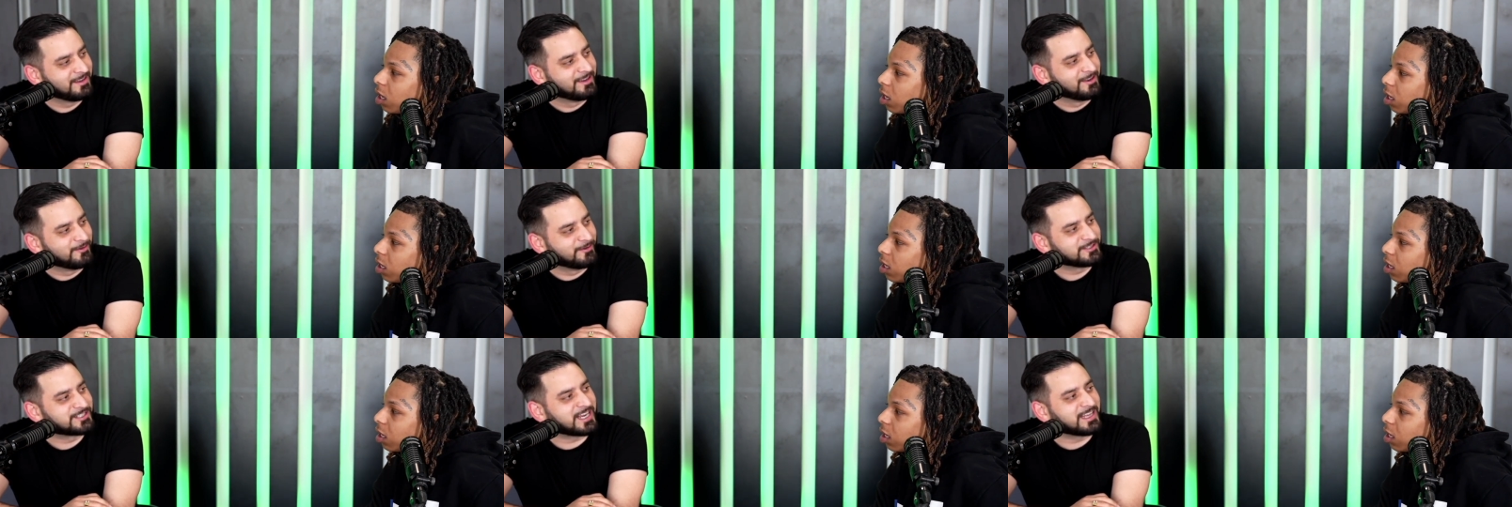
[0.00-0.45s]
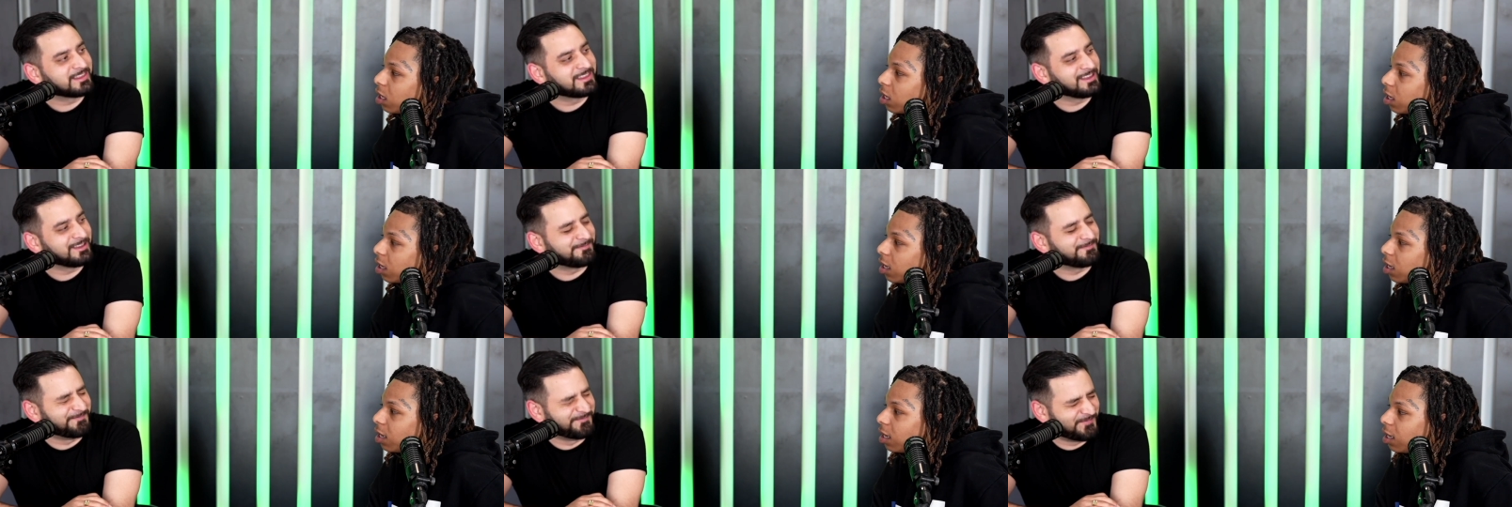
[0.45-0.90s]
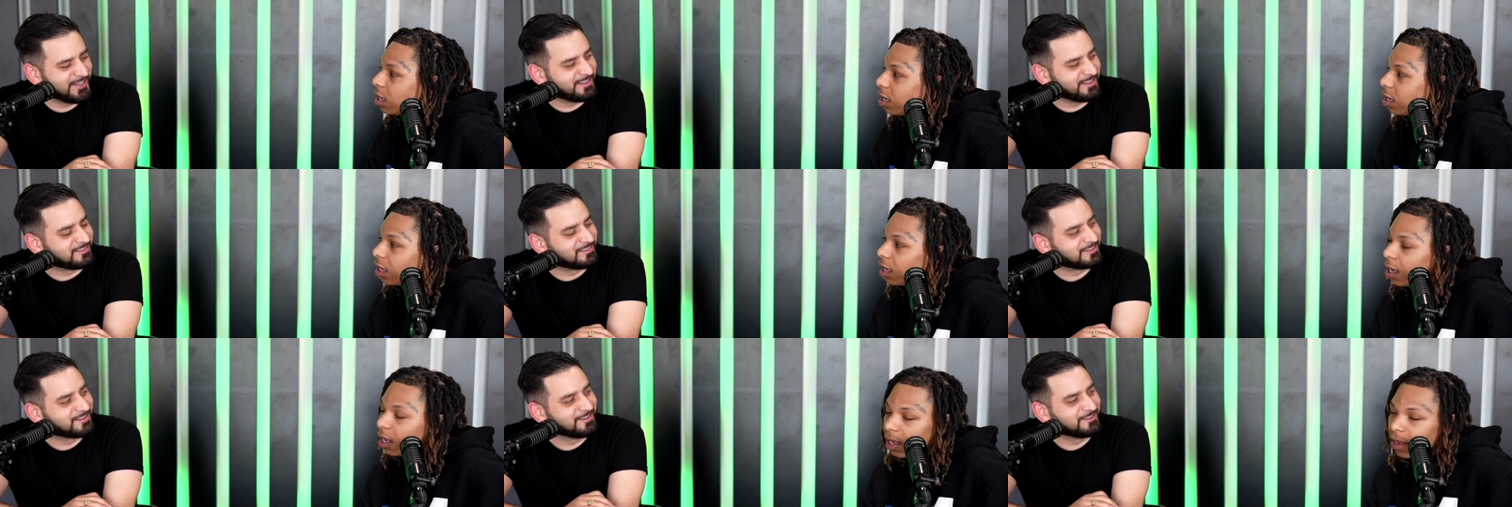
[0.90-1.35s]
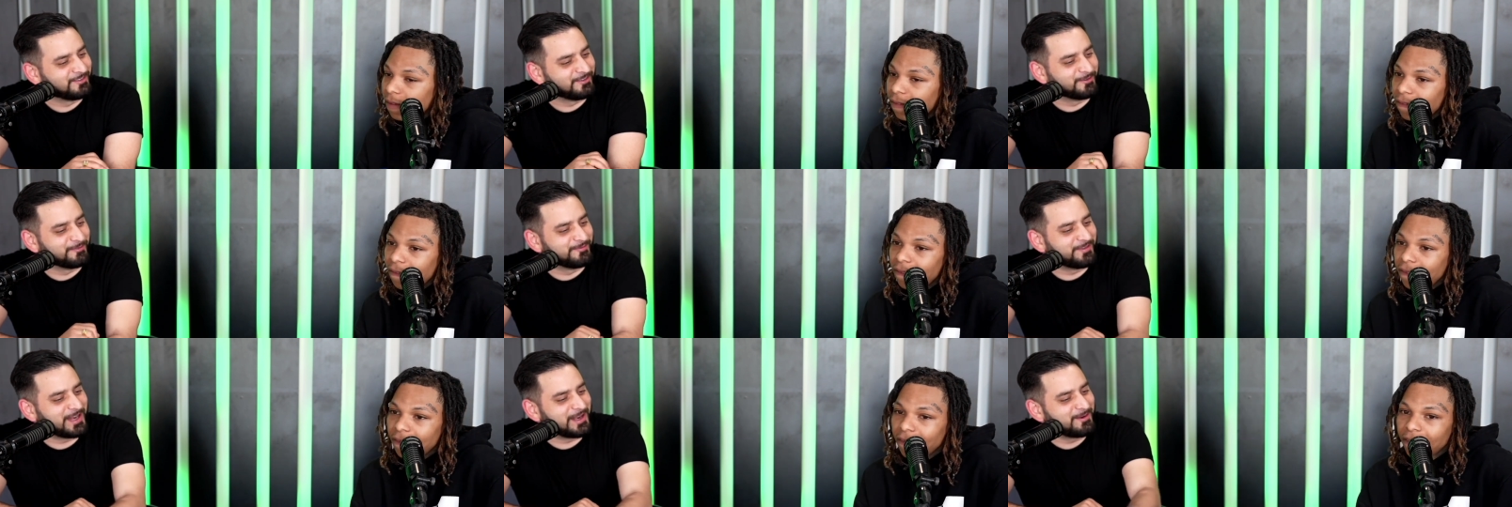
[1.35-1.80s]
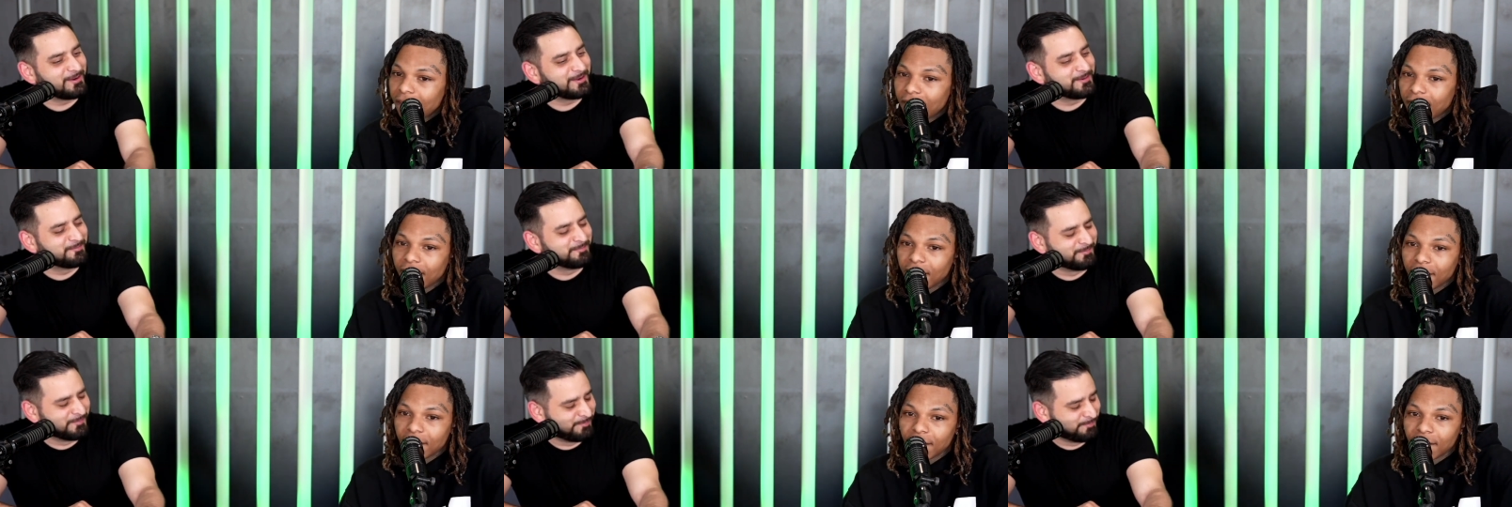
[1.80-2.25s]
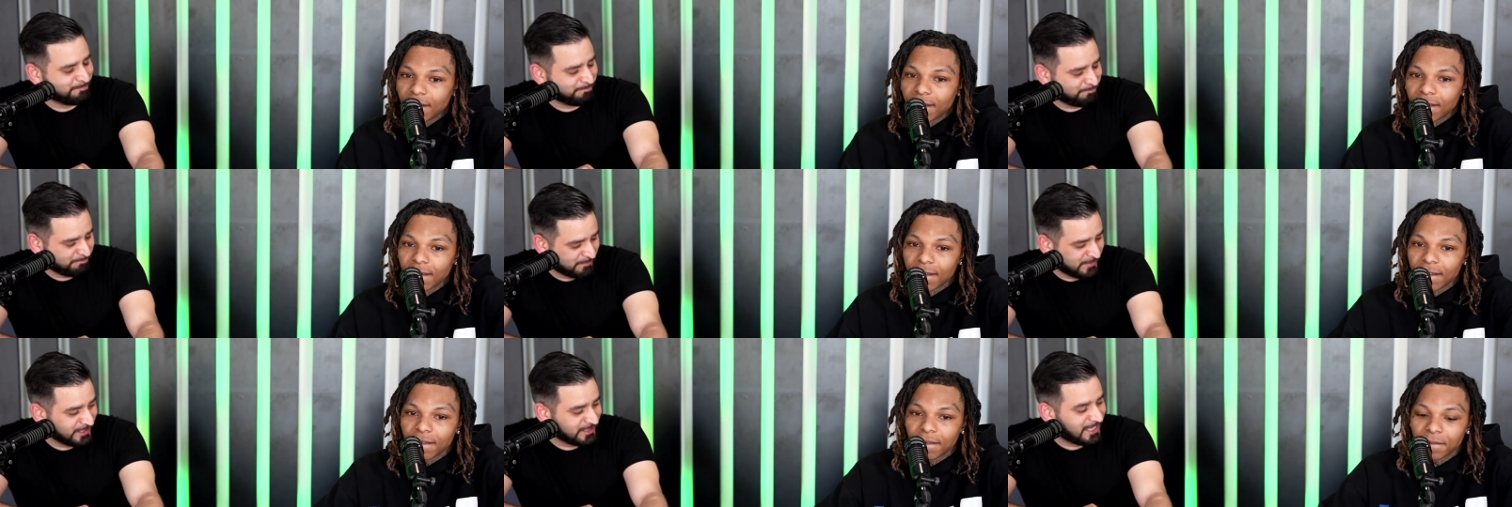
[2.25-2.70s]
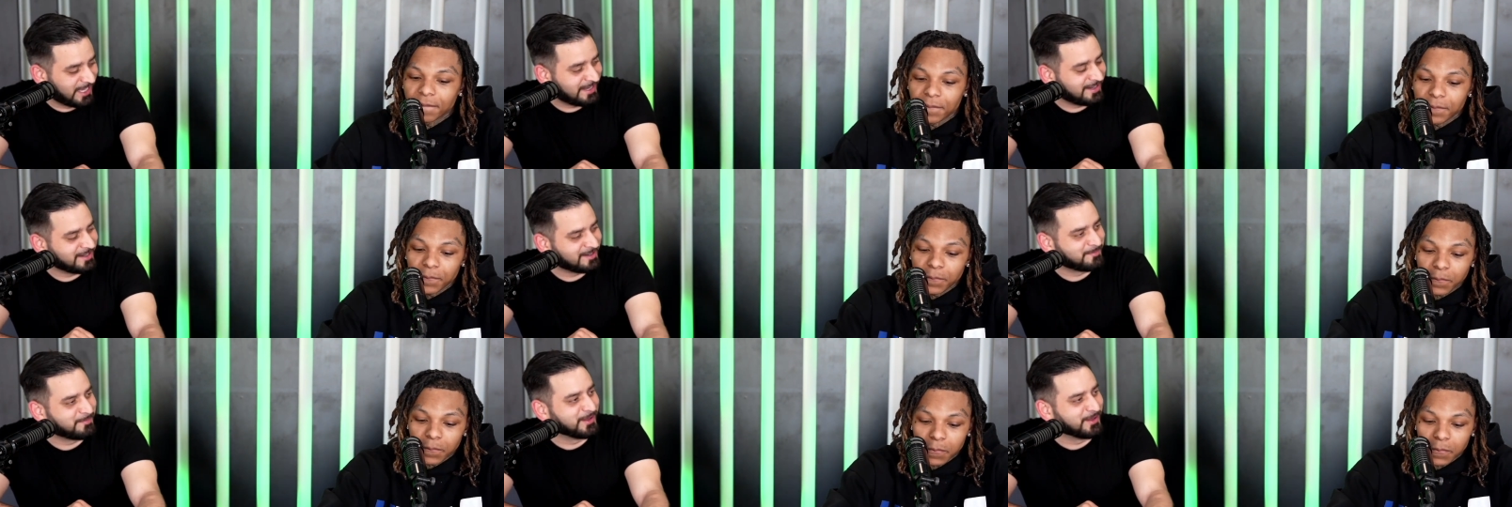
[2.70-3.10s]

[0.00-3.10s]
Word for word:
Speaker 1: Which I think fits because you're very melodic,